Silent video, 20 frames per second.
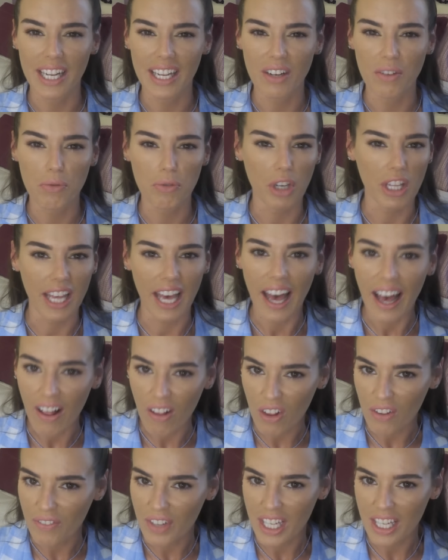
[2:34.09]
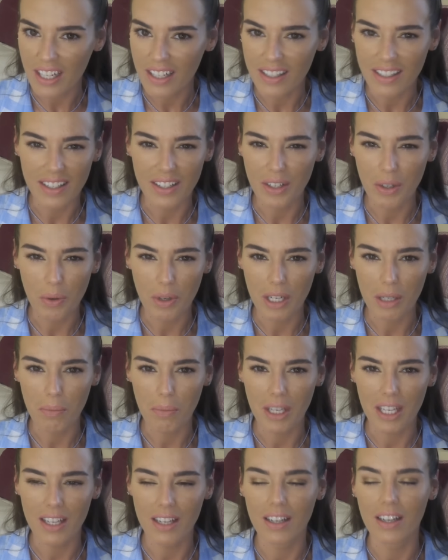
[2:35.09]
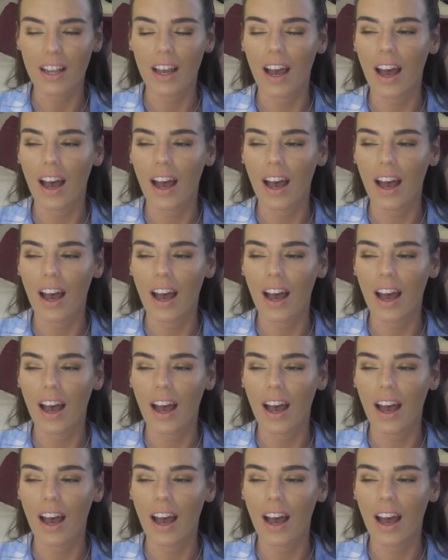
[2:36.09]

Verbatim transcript: in for the hell of it, you know what I mean?